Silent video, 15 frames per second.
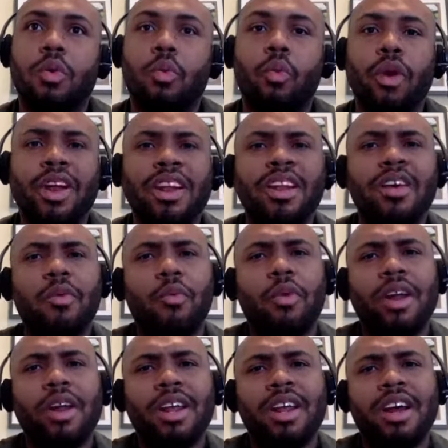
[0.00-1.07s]
would
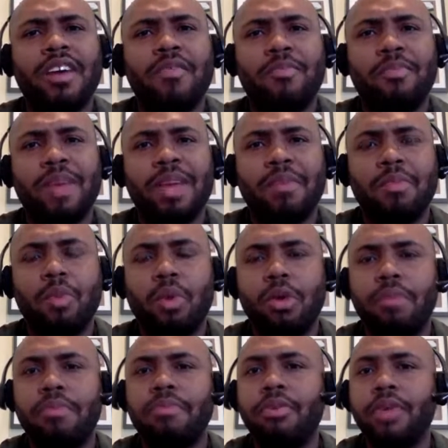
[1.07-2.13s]
it have been more
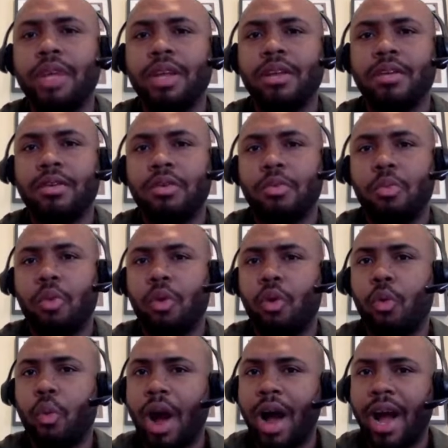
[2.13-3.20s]
prudent, more
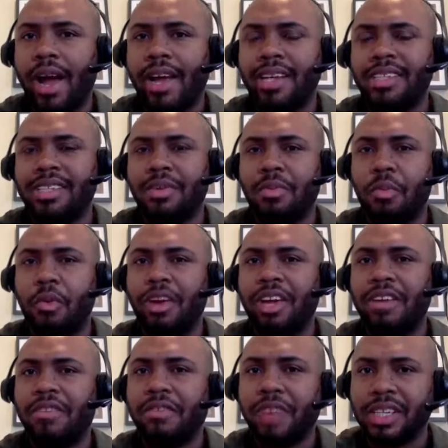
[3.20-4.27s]
wise, more
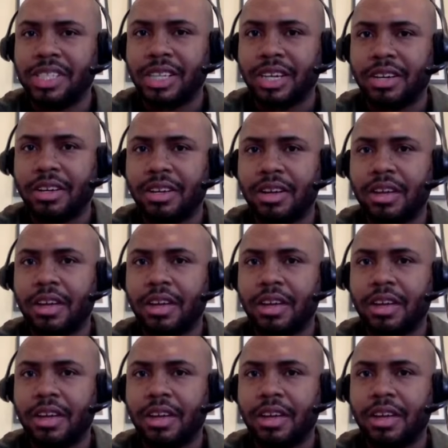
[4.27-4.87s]
efficient